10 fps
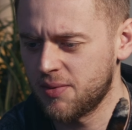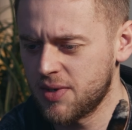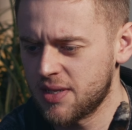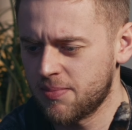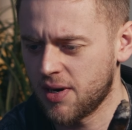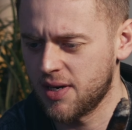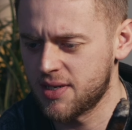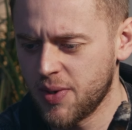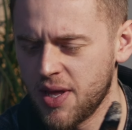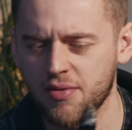What's the
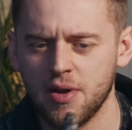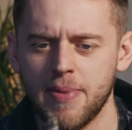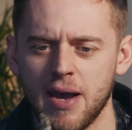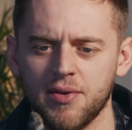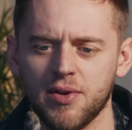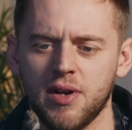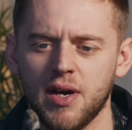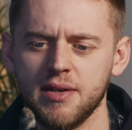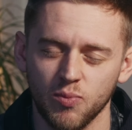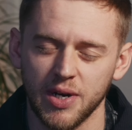price? £23
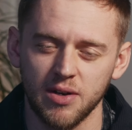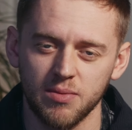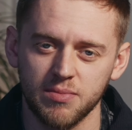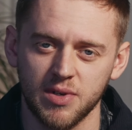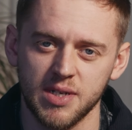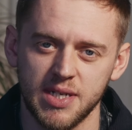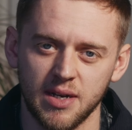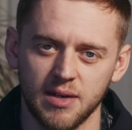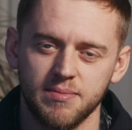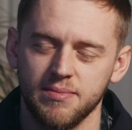online when you
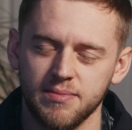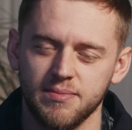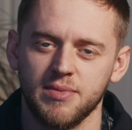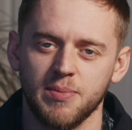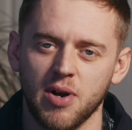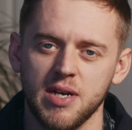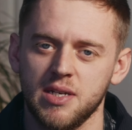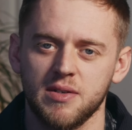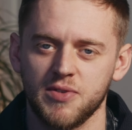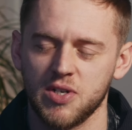consider the
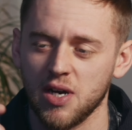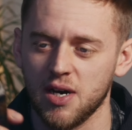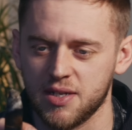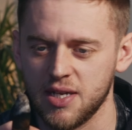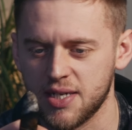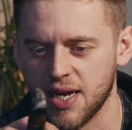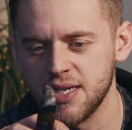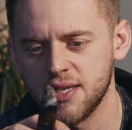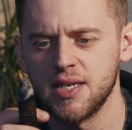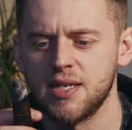prices of cigars these
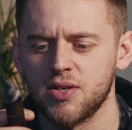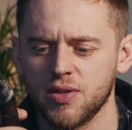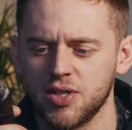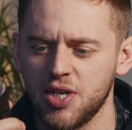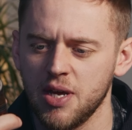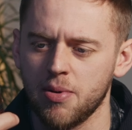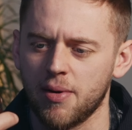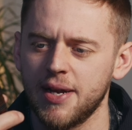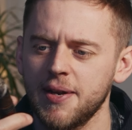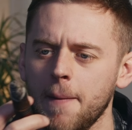days. This is on the
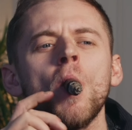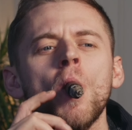cheaper end.